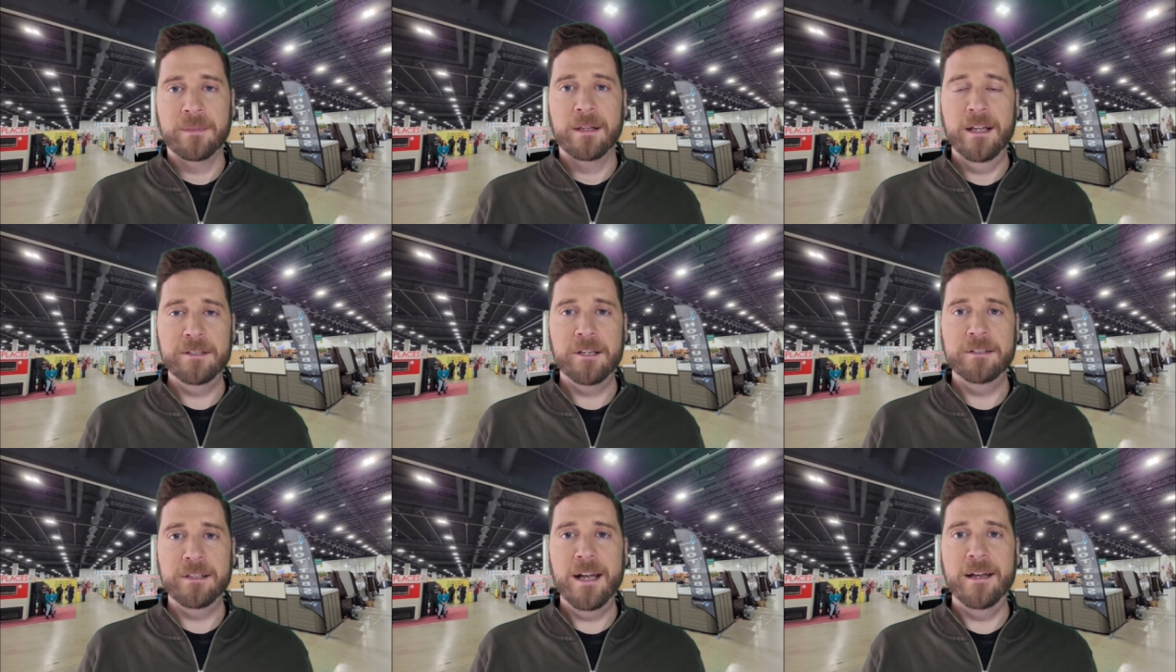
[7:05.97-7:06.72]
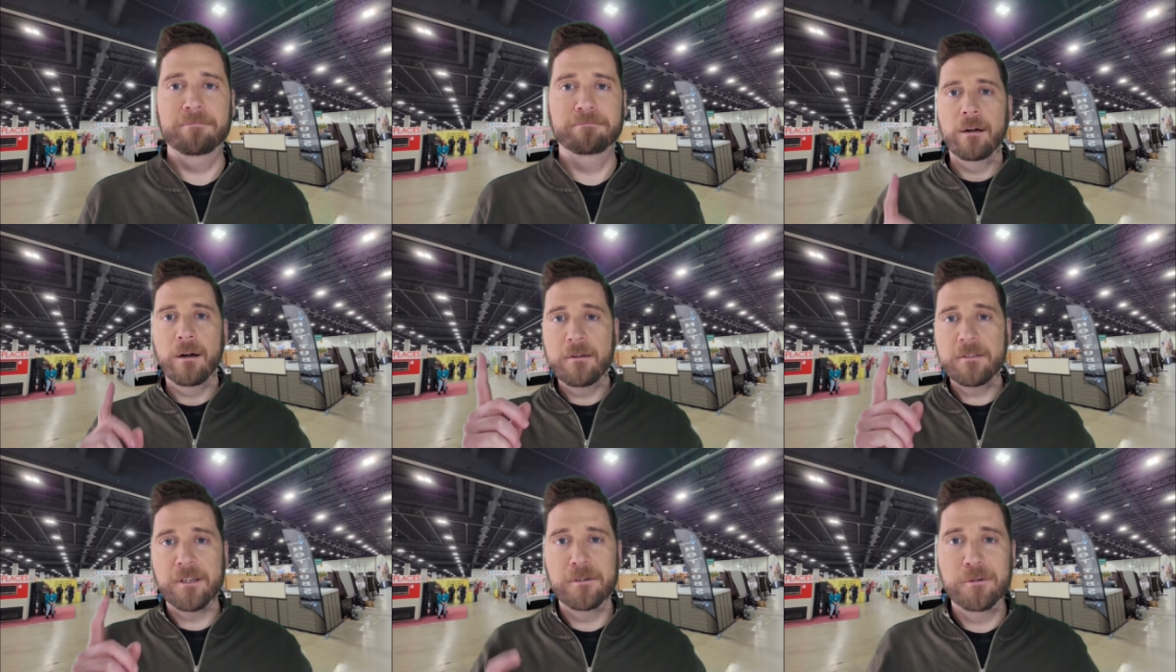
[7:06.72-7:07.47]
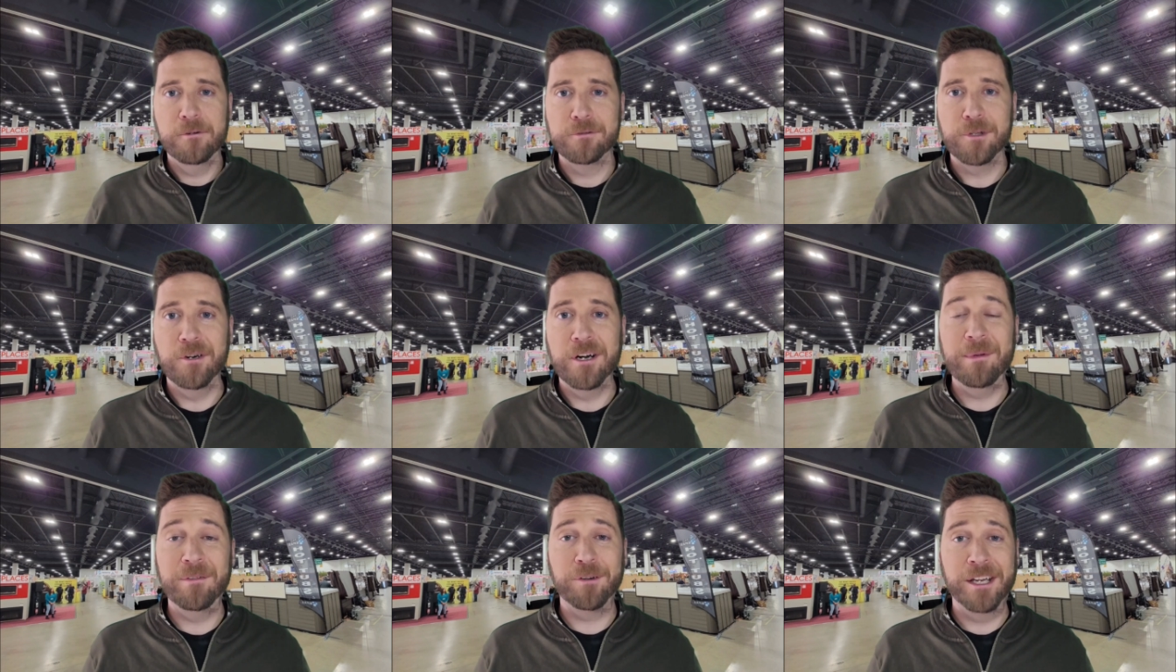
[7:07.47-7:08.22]
It's a good time. Also, don't let
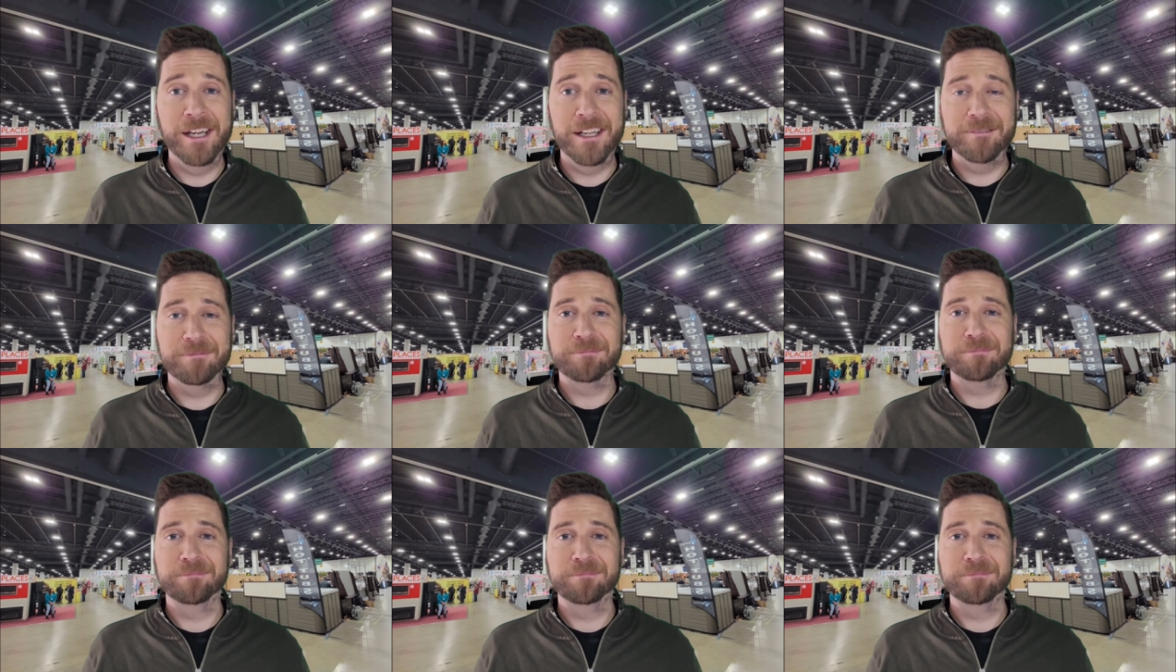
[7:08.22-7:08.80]
me forget,